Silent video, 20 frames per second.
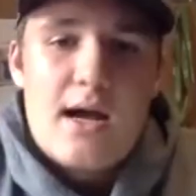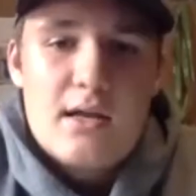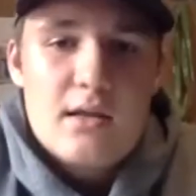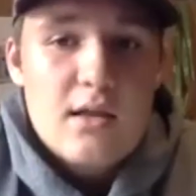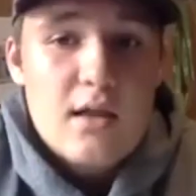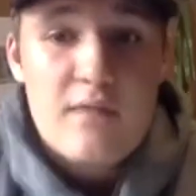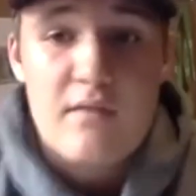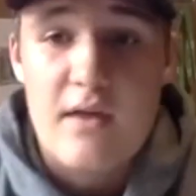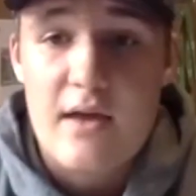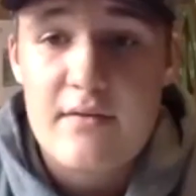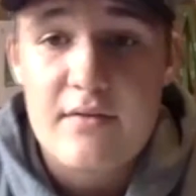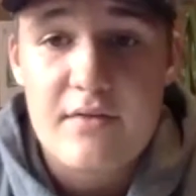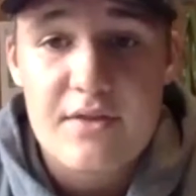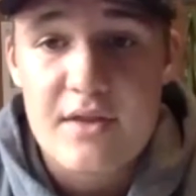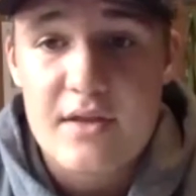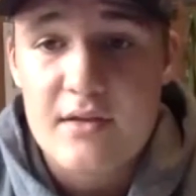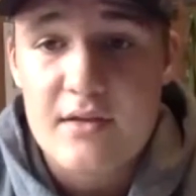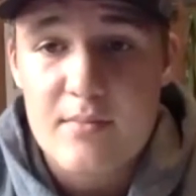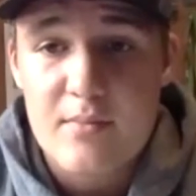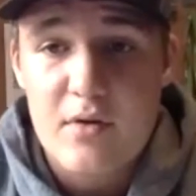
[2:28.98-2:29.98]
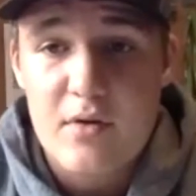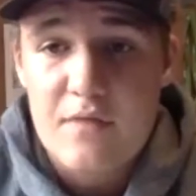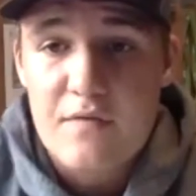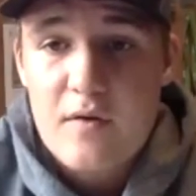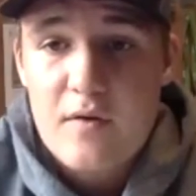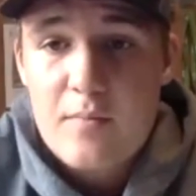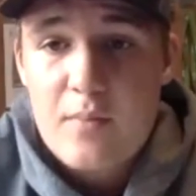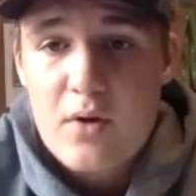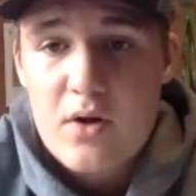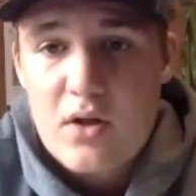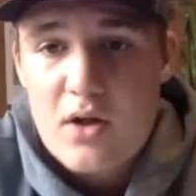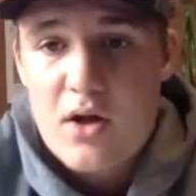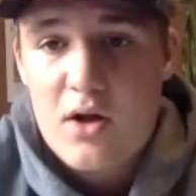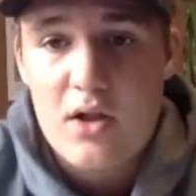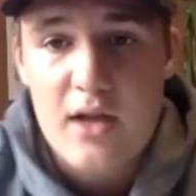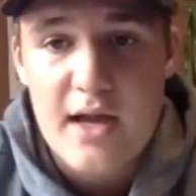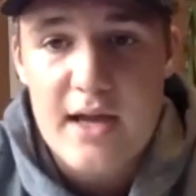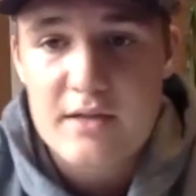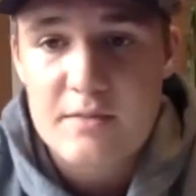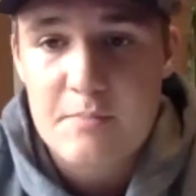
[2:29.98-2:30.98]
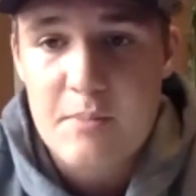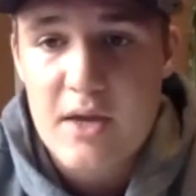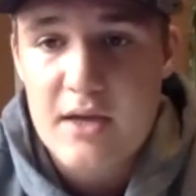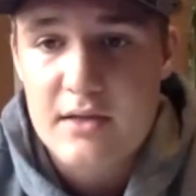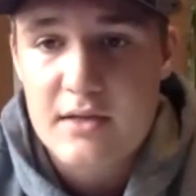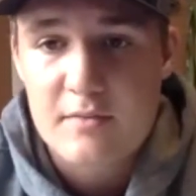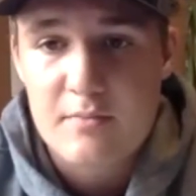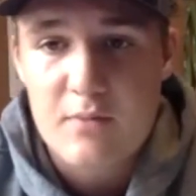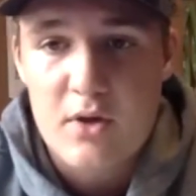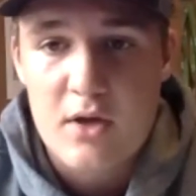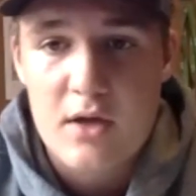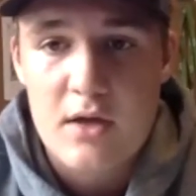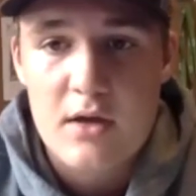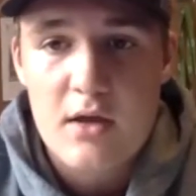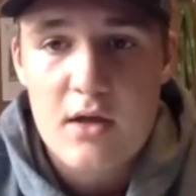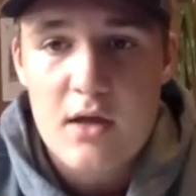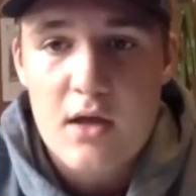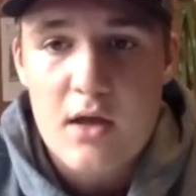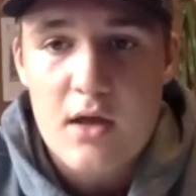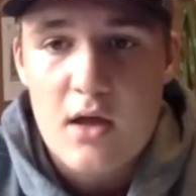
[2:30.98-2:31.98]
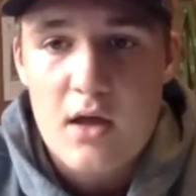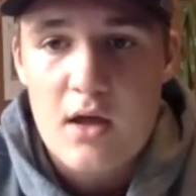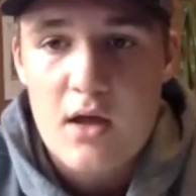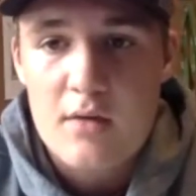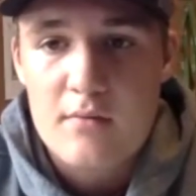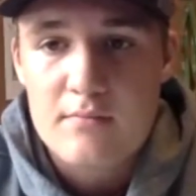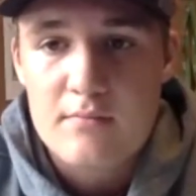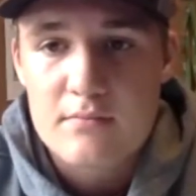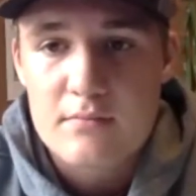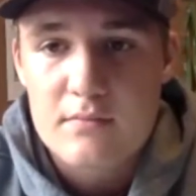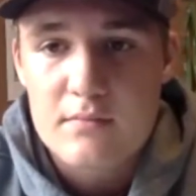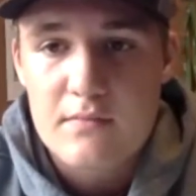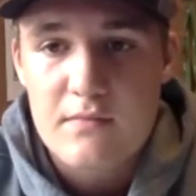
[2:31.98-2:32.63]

love everything about football, all aspects, but um,